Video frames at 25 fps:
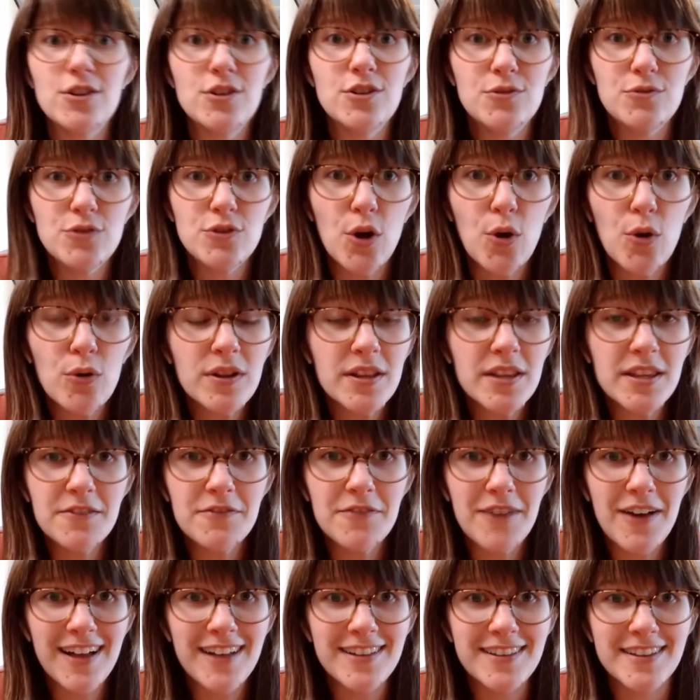Totally
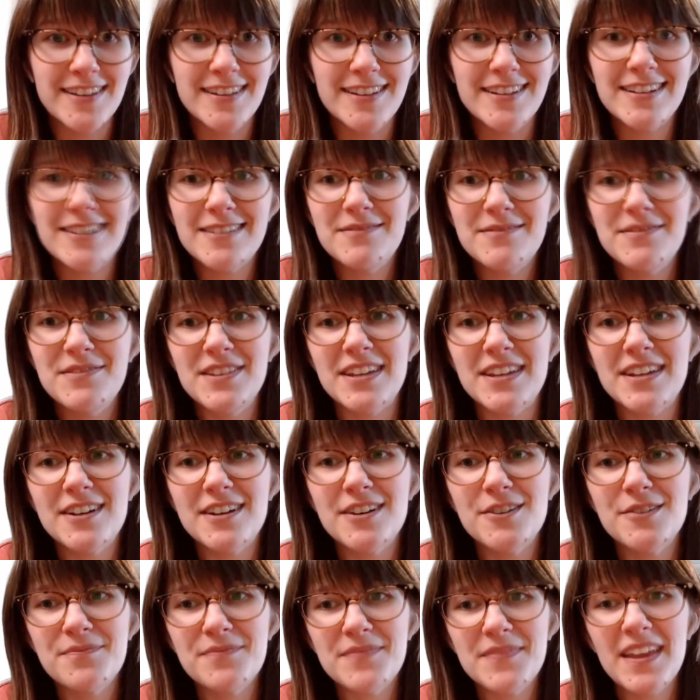valid,
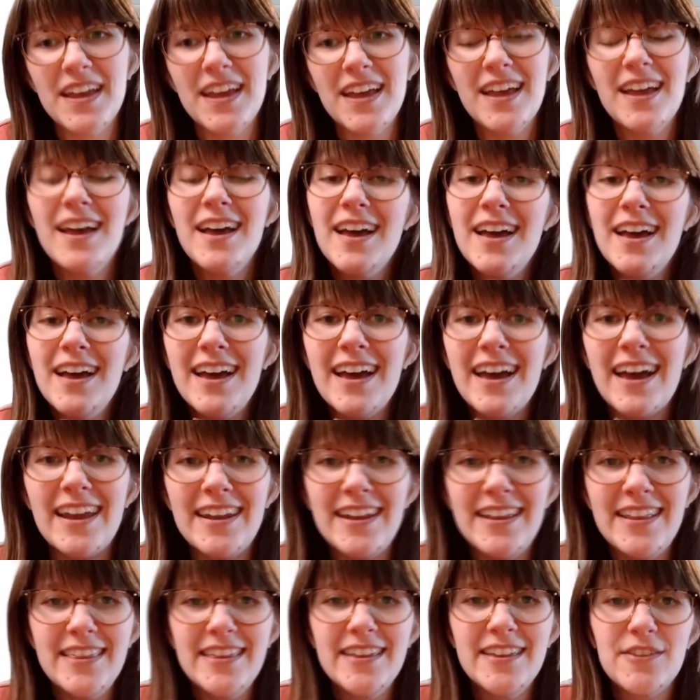And
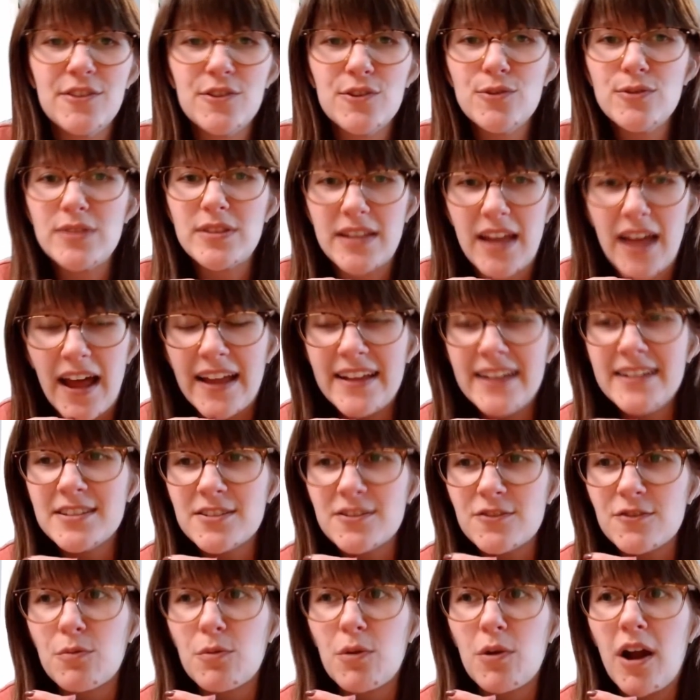I think those
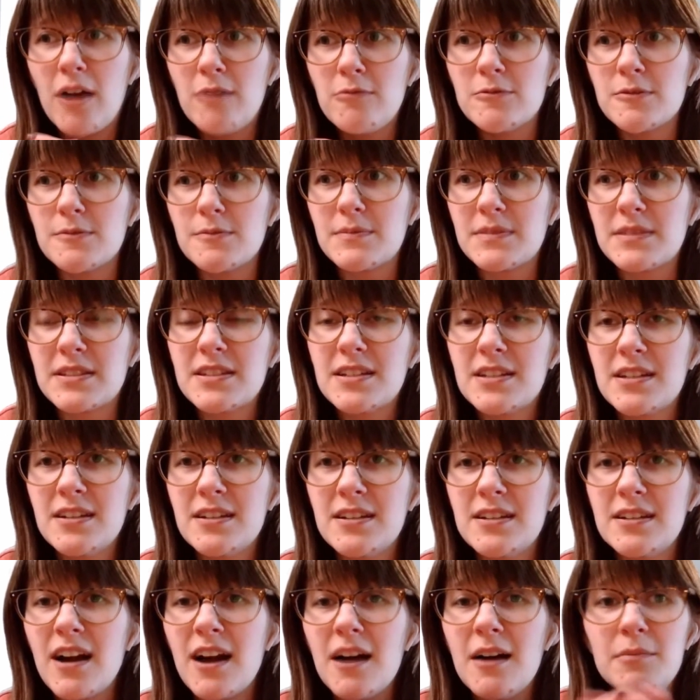kinds of problems
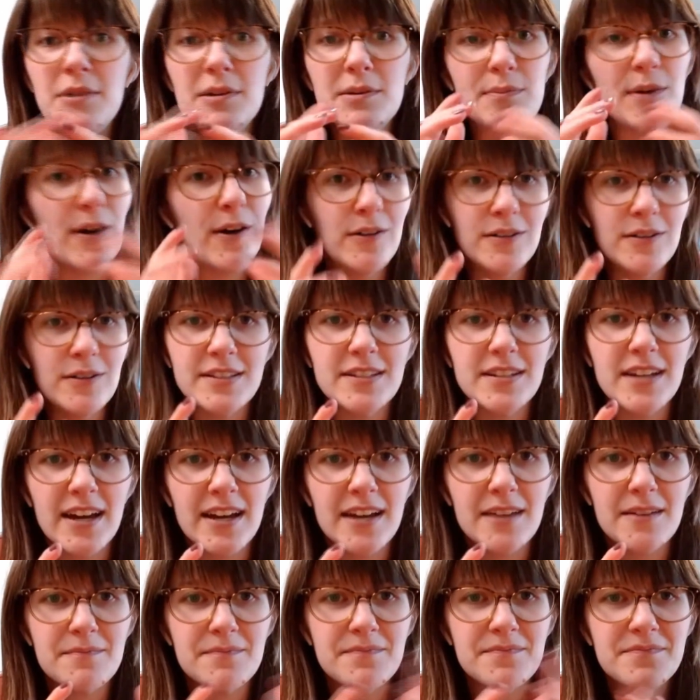come up all the
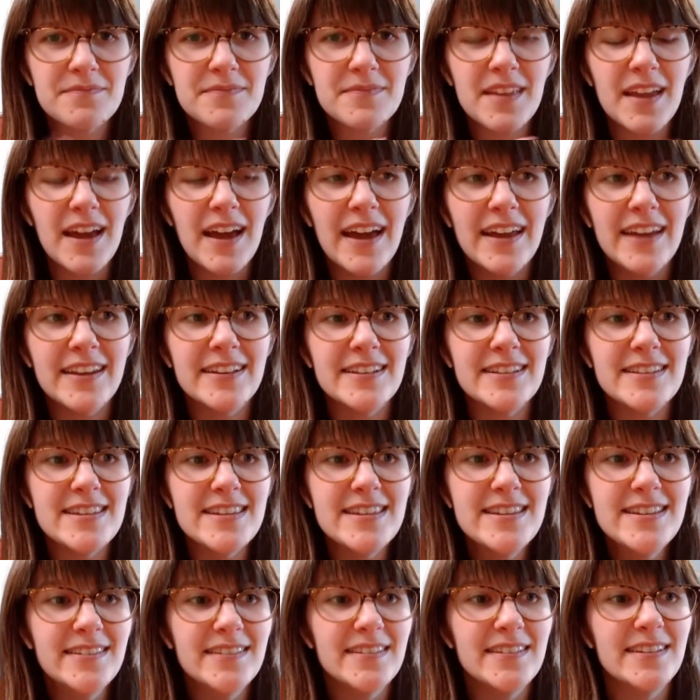time. And it's
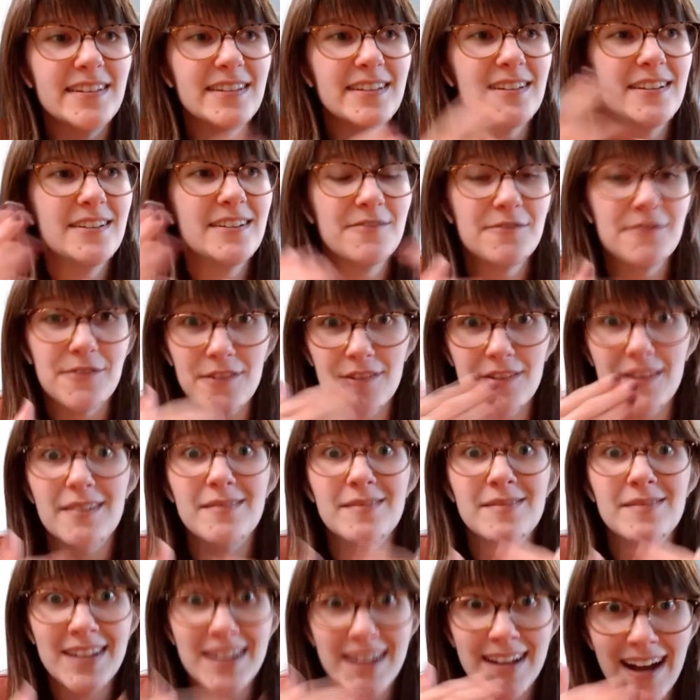easy for
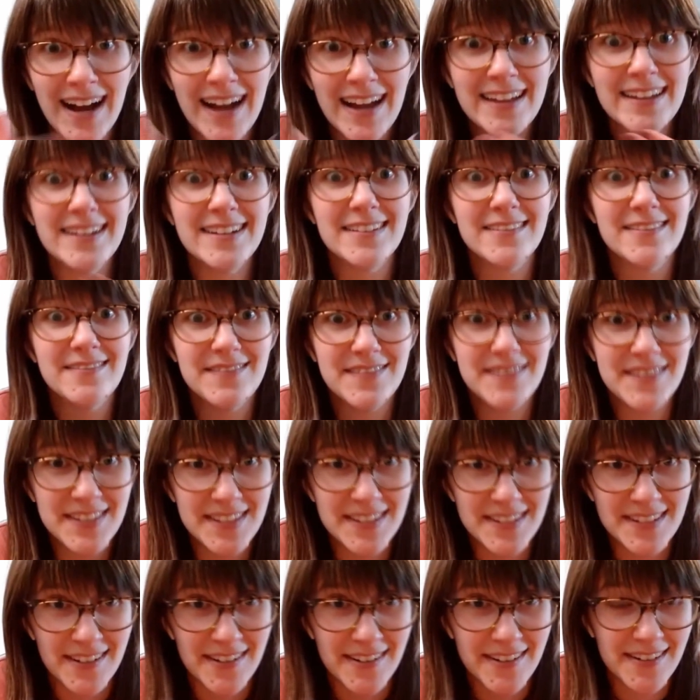them to kind of
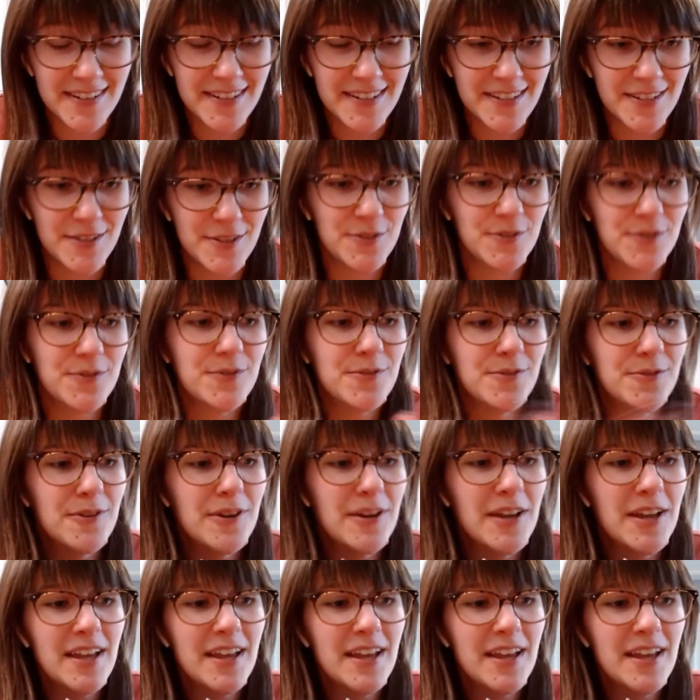start to